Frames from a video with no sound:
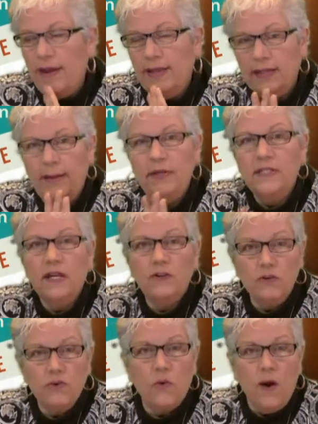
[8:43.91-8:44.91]
And let me tell you
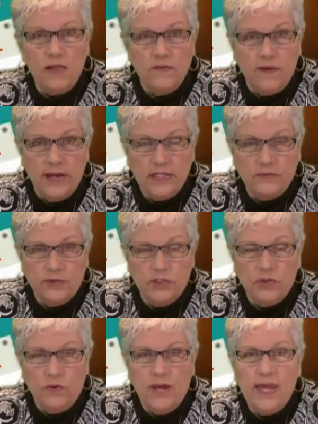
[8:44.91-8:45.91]
who qualifies for a
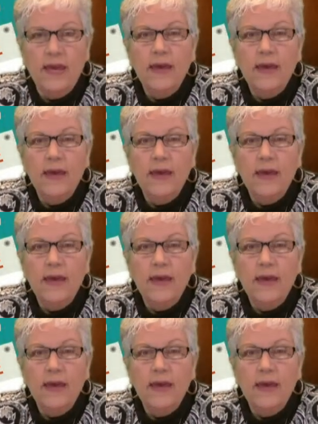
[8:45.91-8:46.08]
toy.